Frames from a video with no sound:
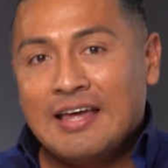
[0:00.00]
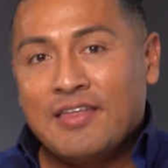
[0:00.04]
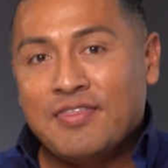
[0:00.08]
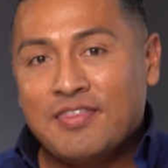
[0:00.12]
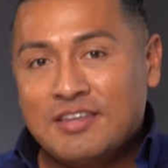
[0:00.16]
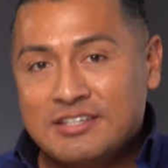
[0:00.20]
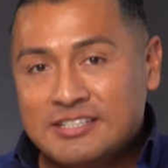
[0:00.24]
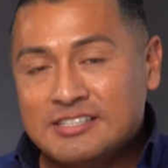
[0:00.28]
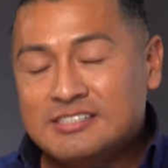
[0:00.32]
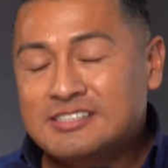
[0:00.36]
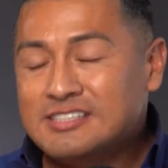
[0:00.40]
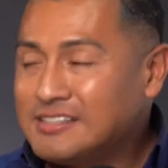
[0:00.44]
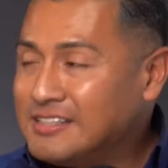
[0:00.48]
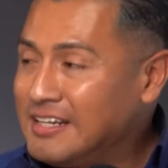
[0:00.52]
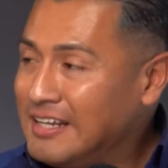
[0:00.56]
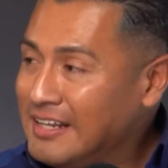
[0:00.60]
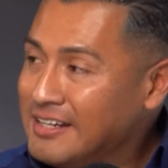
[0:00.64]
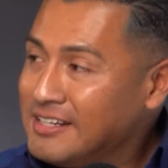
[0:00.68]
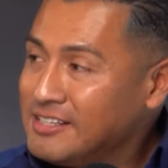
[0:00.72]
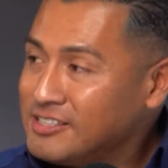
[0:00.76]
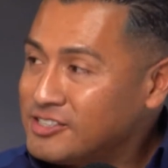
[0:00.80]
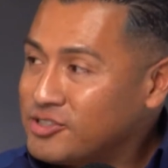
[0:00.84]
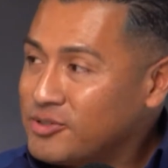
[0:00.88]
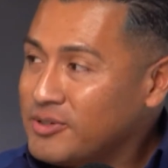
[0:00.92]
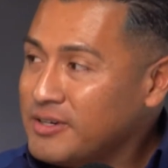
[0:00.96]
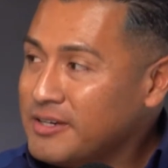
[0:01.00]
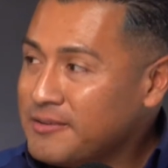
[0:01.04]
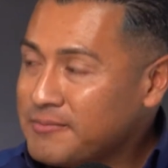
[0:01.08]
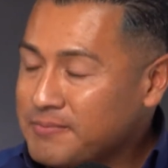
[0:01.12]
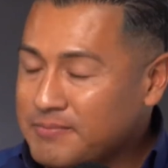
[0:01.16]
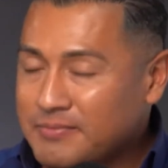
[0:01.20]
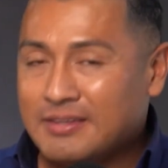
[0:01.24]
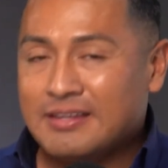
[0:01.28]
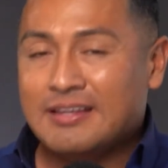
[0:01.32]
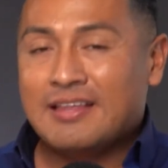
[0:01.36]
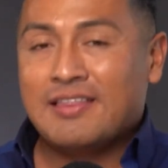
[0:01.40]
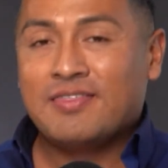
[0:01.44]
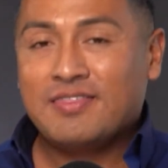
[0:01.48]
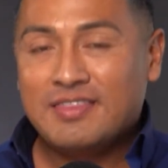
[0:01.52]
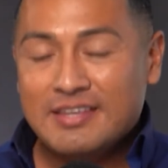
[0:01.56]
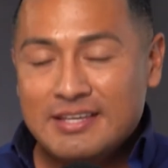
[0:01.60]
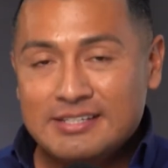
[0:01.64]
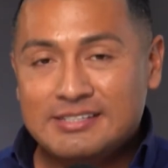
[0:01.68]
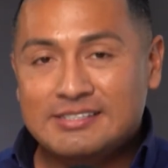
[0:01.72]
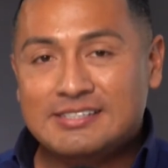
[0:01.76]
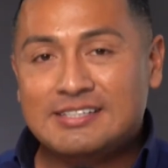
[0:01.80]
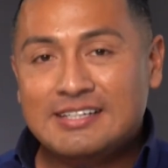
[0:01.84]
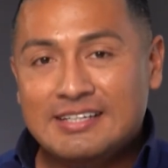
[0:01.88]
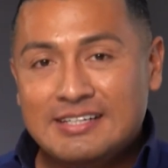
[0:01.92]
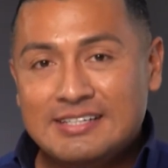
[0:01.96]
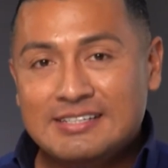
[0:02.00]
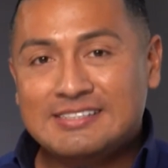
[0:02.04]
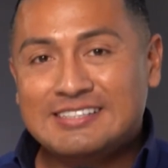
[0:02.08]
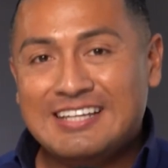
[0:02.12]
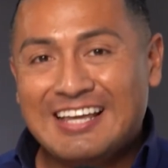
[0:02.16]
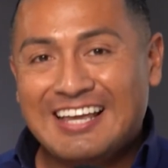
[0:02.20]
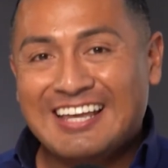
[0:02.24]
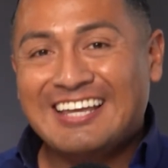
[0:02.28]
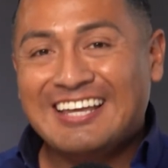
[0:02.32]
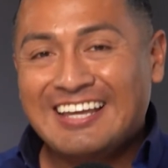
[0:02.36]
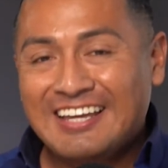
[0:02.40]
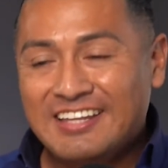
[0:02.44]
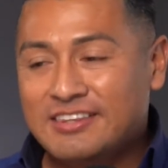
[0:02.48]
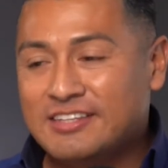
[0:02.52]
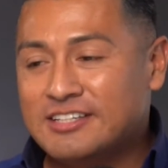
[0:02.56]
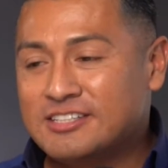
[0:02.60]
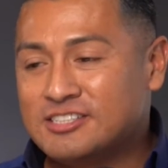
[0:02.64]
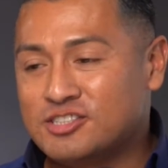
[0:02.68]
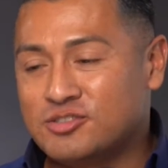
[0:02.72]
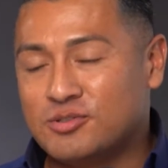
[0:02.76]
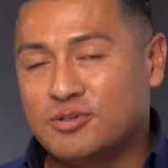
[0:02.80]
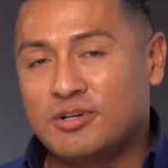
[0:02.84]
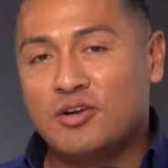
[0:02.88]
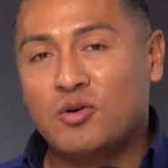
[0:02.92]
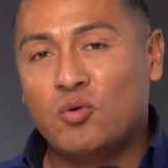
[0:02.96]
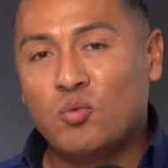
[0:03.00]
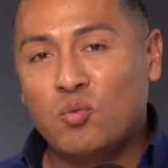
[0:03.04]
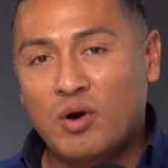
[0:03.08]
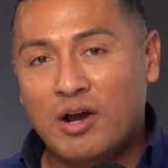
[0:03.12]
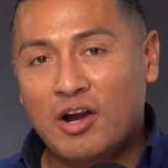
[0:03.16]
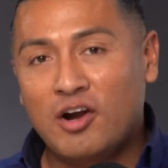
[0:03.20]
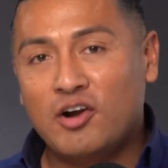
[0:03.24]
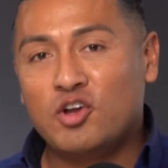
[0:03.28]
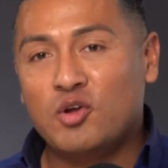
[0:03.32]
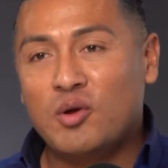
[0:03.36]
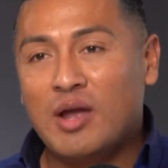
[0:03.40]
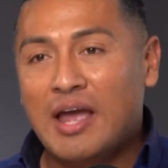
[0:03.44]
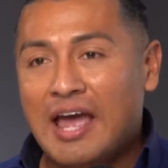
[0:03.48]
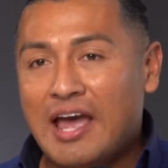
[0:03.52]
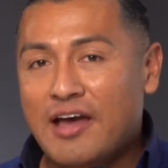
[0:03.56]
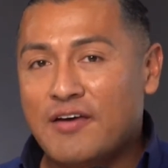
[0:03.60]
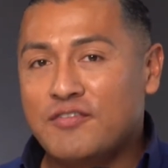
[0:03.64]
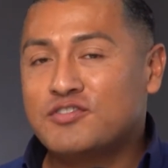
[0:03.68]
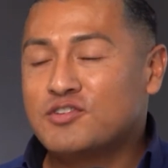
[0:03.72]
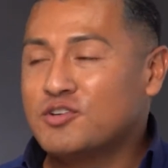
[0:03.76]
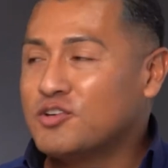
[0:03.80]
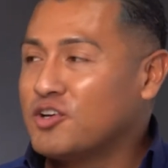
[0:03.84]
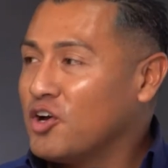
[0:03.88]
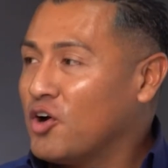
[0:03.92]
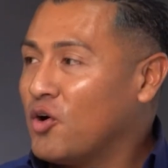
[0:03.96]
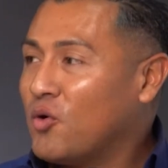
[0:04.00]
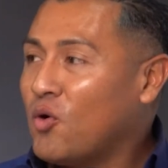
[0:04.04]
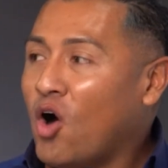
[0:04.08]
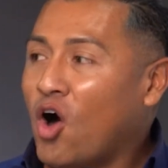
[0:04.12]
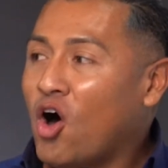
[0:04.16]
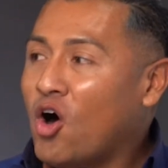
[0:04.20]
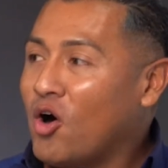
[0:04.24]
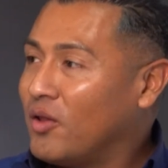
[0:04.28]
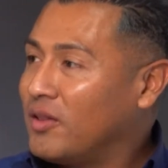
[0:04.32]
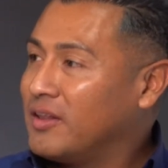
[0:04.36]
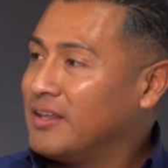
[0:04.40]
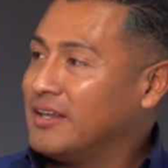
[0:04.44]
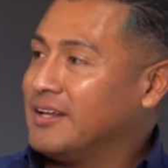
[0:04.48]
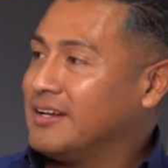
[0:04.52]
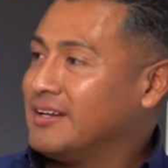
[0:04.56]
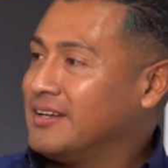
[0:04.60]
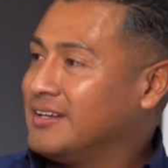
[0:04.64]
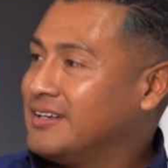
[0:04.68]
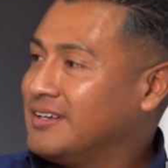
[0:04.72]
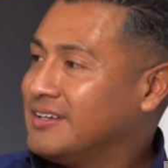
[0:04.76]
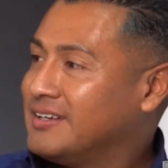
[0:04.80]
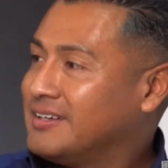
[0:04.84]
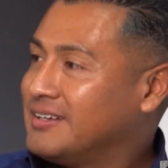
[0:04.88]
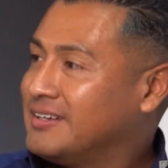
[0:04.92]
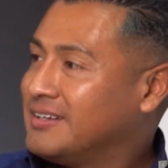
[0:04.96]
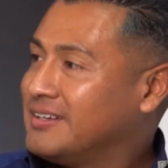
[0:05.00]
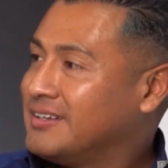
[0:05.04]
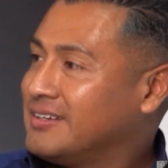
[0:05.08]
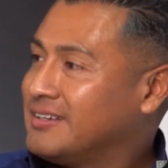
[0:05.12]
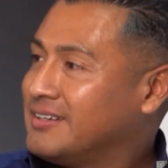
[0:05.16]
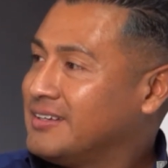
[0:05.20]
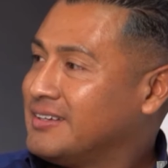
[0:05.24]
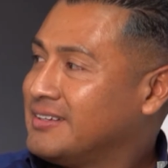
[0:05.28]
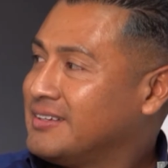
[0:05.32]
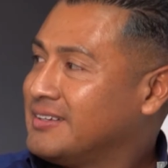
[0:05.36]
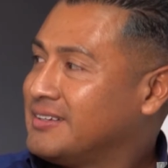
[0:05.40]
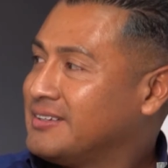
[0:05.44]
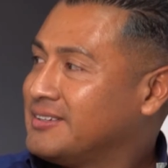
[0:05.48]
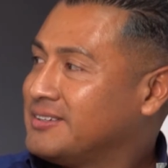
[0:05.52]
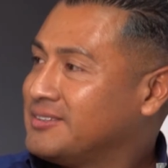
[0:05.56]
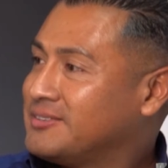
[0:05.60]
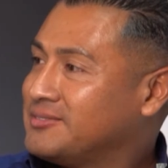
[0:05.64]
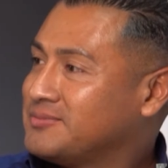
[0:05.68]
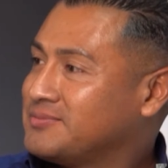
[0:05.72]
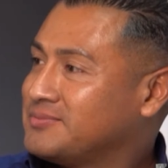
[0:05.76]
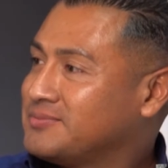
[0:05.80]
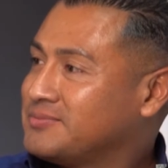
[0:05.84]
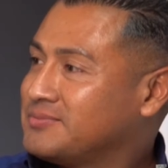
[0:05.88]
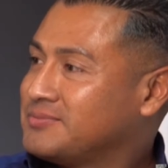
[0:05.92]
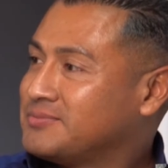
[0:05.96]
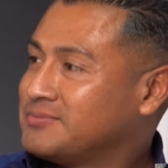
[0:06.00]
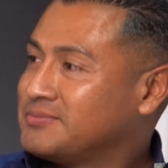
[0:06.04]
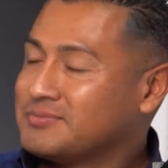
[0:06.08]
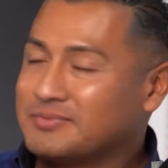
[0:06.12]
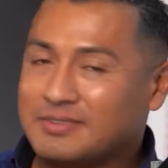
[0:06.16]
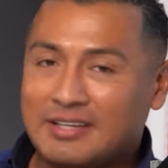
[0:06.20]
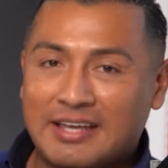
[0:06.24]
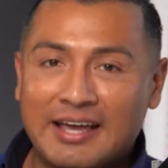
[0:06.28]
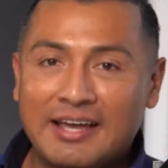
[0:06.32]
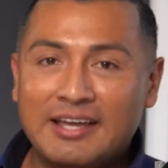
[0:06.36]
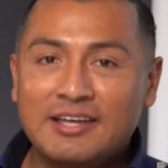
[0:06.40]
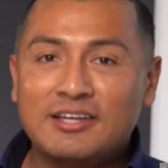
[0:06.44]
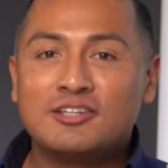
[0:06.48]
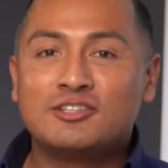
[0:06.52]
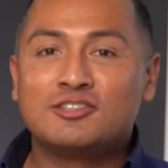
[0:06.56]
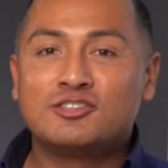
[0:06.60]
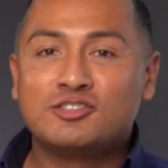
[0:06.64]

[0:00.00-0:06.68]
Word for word: this is an industry. This is a industry where you have to go all in. Mm. Yeah. Okay.